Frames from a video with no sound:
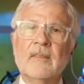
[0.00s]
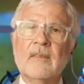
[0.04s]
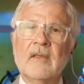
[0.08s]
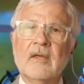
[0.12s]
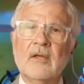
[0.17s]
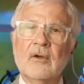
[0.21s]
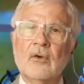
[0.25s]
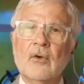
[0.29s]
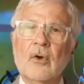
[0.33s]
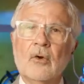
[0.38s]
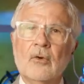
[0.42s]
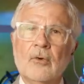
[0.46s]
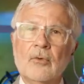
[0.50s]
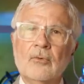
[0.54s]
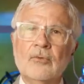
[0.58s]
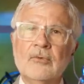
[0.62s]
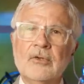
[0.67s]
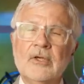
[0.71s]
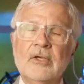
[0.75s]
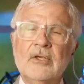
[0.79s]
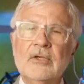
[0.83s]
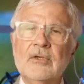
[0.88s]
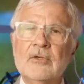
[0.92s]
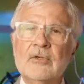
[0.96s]
can
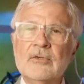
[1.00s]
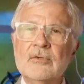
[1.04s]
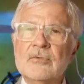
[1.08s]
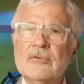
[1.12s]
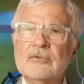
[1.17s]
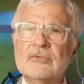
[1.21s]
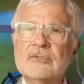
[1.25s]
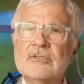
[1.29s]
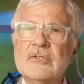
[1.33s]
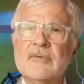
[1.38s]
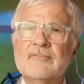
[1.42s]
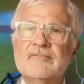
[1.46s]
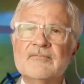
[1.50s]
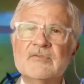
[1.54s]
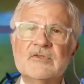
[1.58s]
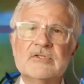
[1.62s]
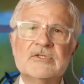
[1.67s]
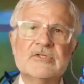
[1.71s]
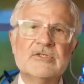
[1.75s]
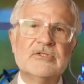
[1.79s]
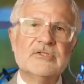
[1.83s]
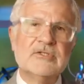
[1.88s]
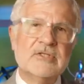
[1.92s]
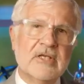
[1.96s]
only use
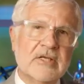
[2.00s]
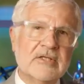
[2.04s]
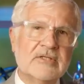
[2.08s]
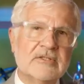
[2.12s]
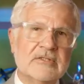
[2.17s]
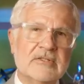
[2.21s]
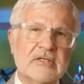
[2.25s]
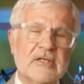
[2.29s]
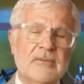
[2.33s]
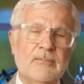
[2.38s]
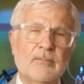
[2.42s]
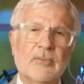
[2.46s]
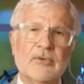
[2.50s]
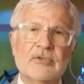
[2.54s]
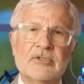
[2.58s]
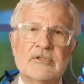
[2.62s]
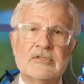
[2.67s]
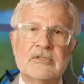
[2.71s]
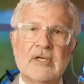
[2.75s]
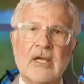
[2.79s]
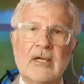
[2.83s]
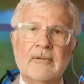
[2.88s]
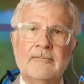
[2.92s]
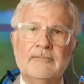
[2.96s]

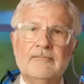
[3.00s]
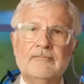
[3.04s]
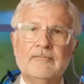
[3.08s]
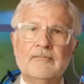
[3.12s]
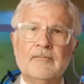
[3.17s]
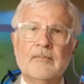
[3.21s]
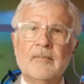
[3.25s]
60%